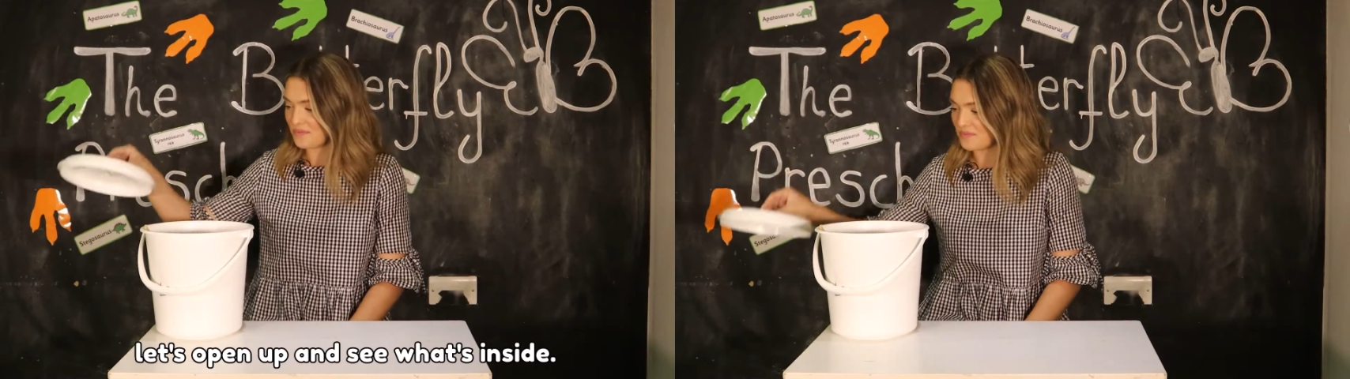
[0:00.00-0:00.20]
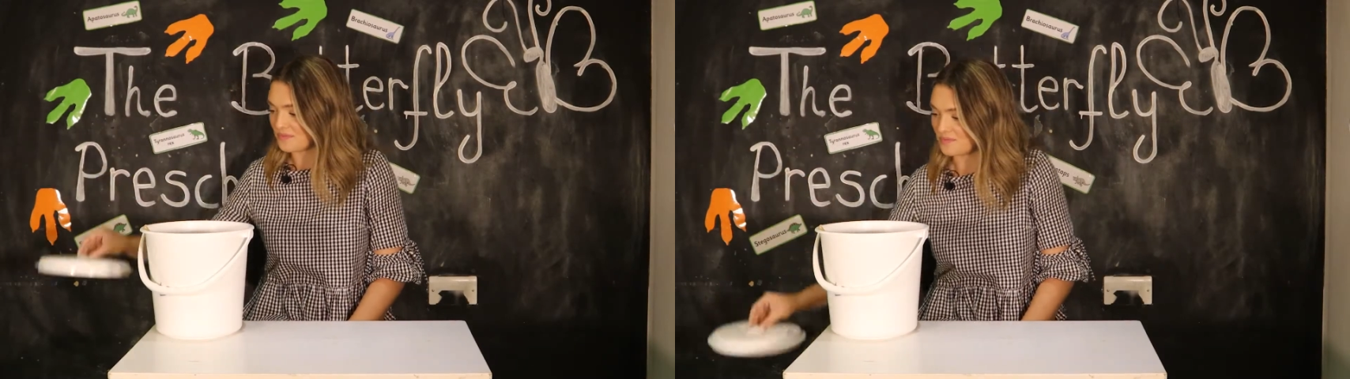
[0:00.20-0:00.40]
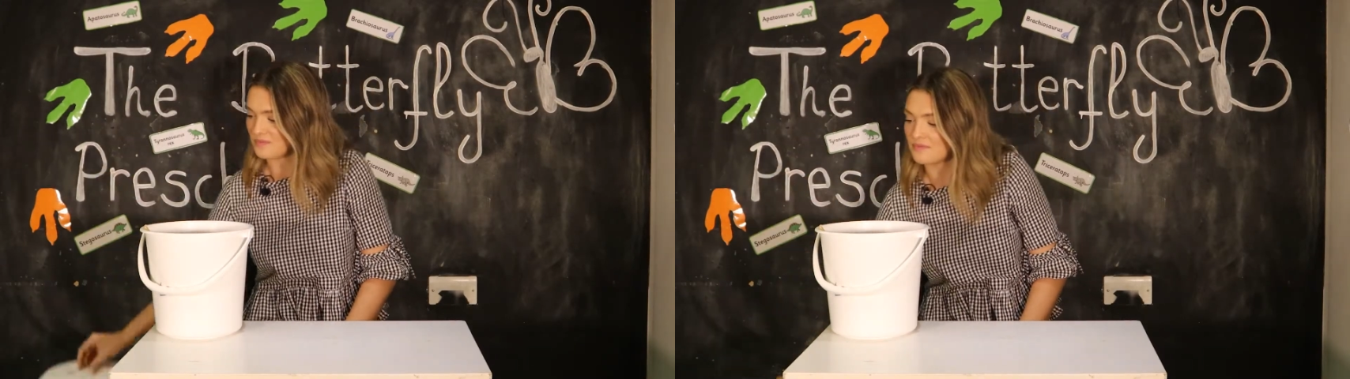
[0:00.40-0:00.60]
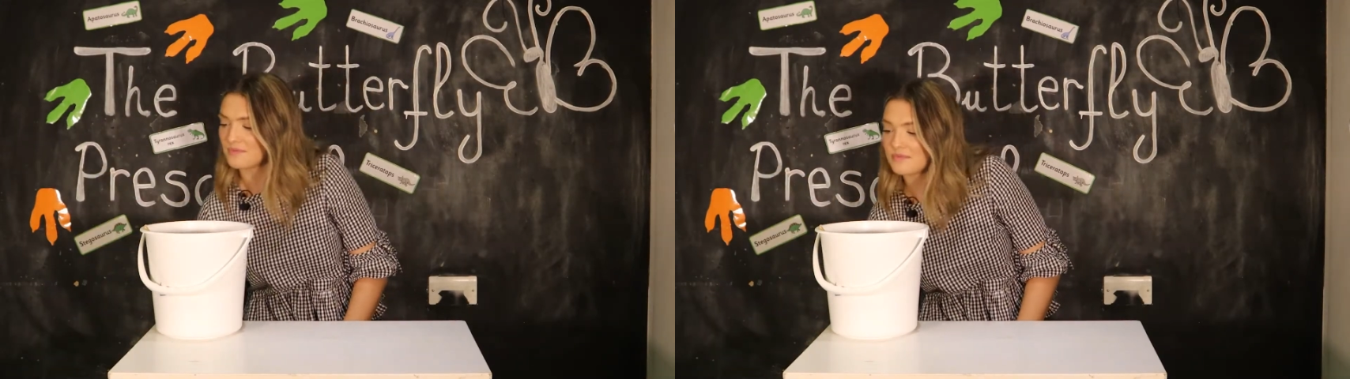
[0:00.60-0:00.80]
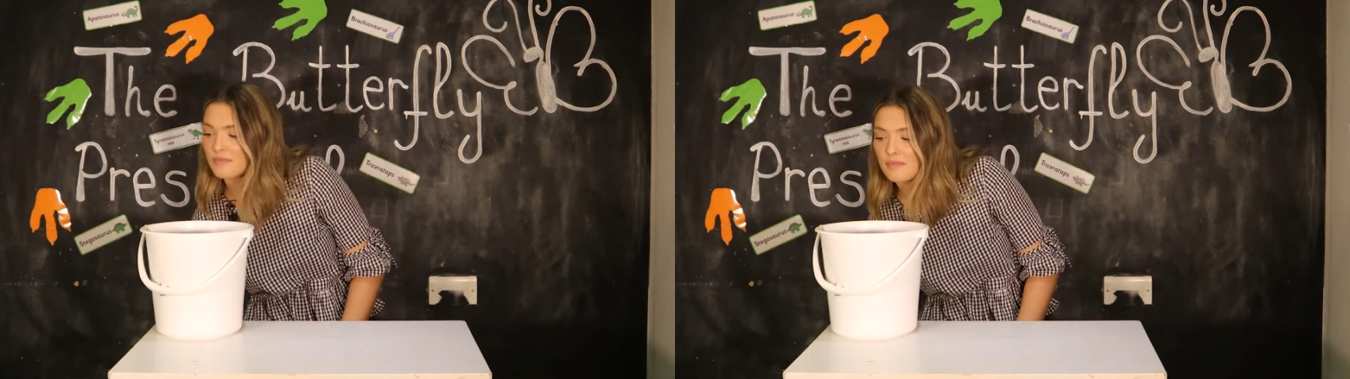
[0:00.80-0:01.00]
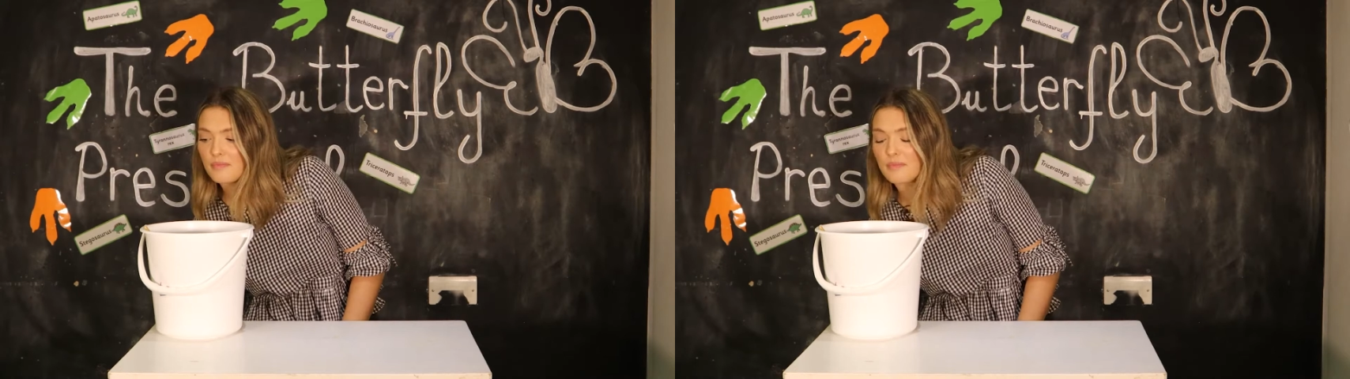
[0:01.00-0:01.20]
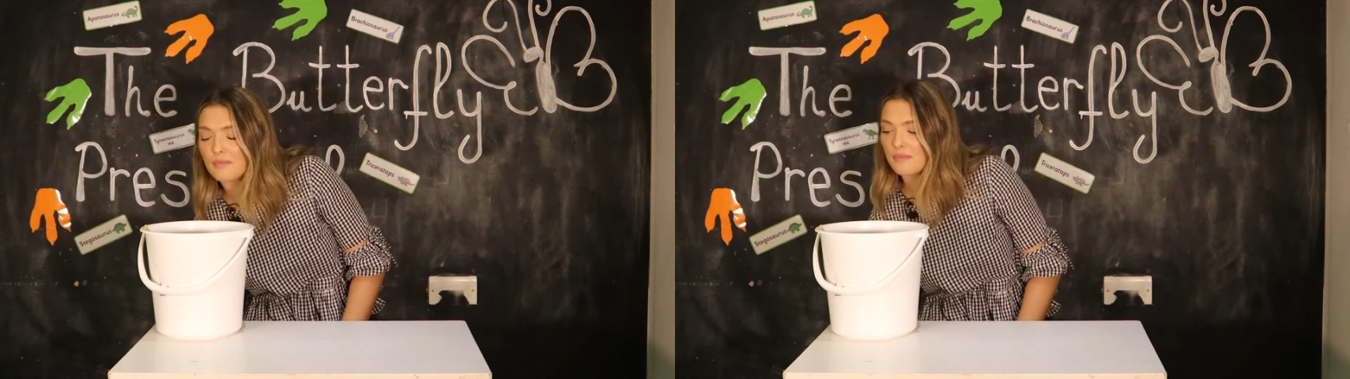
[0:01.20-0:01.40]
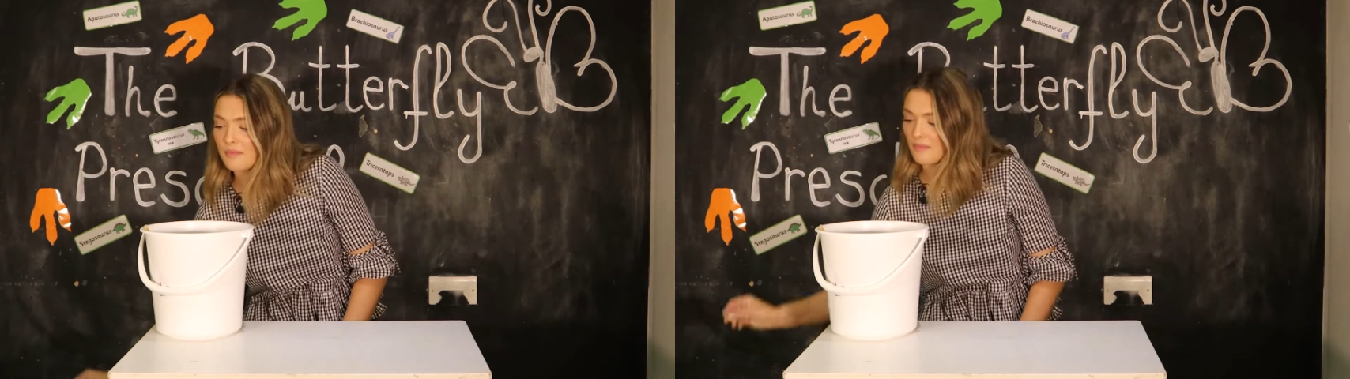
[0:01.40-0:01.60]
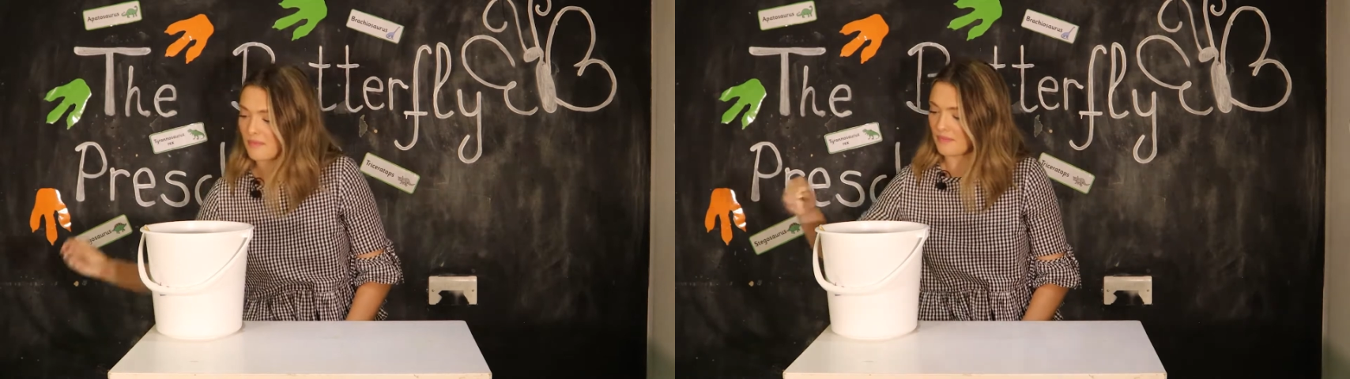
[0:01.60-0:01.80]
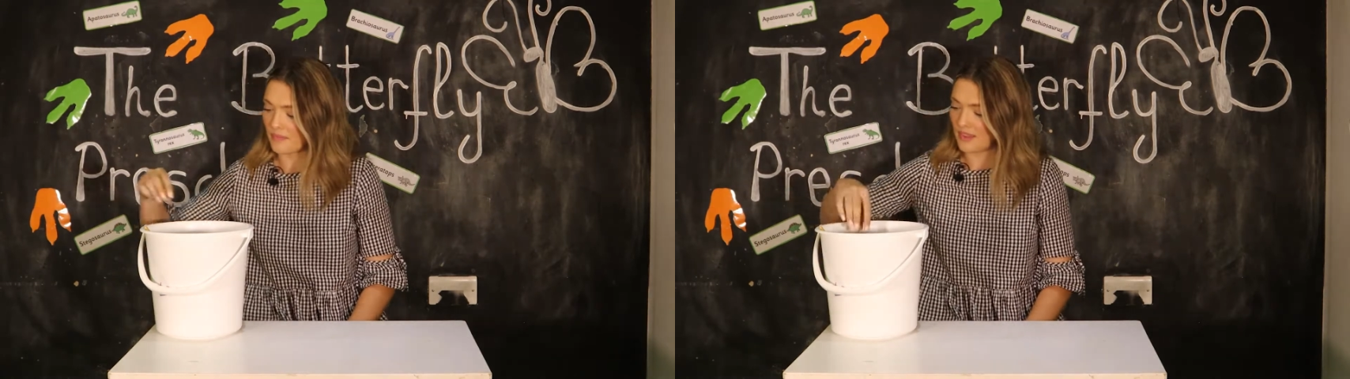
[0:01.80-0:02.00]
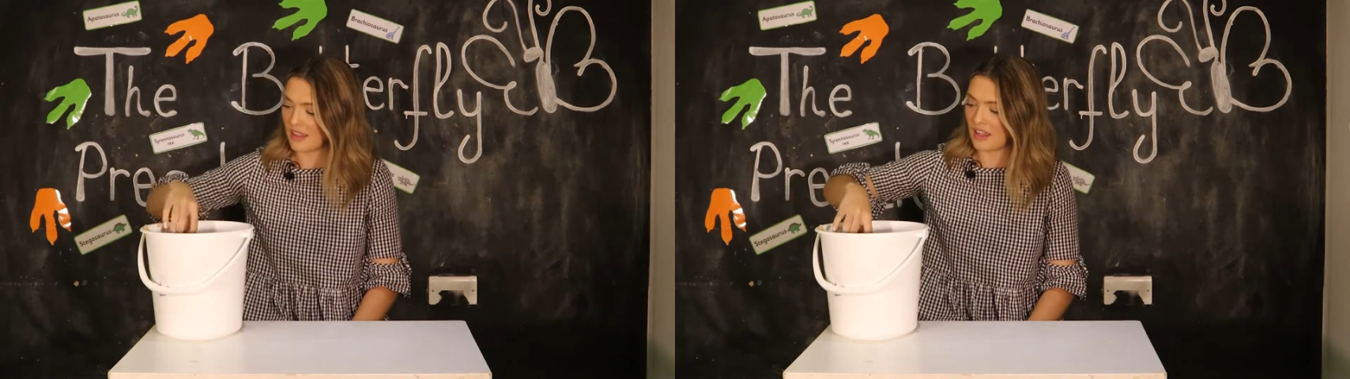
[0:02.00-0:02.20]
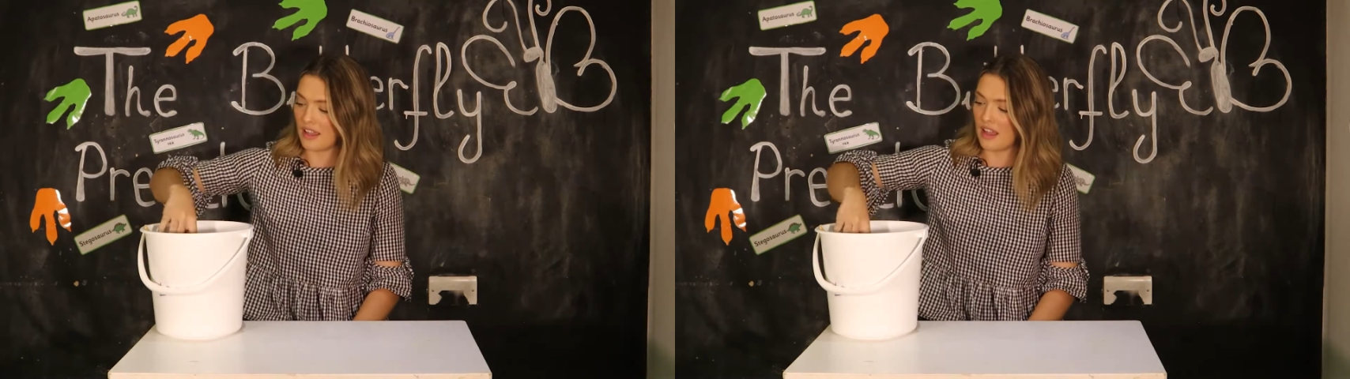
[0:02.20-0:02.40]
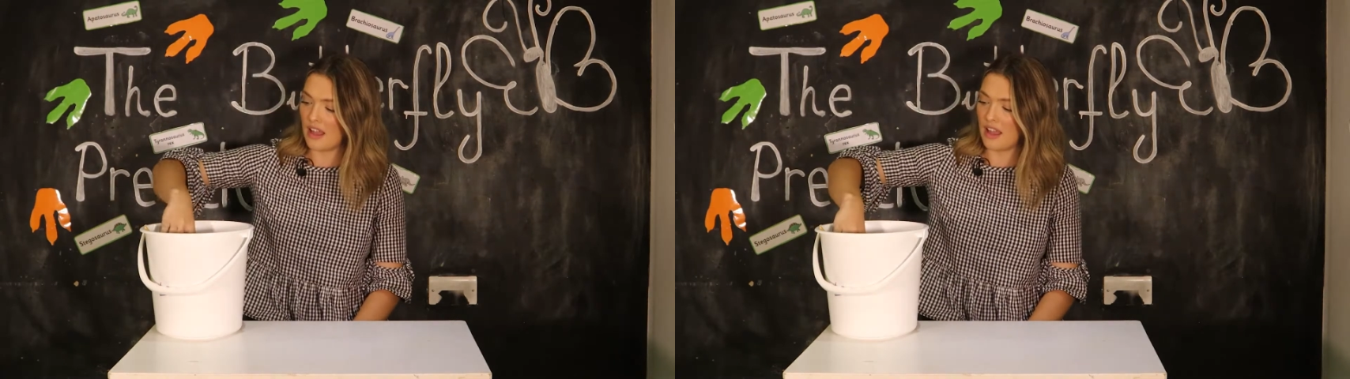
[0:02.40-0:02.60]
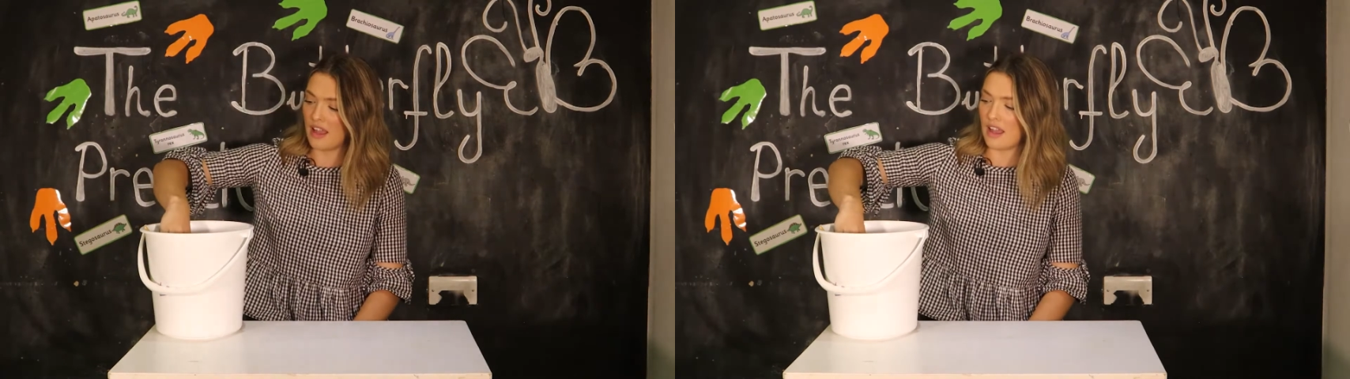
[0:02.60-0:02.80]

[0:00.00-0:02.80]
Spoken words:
(silence)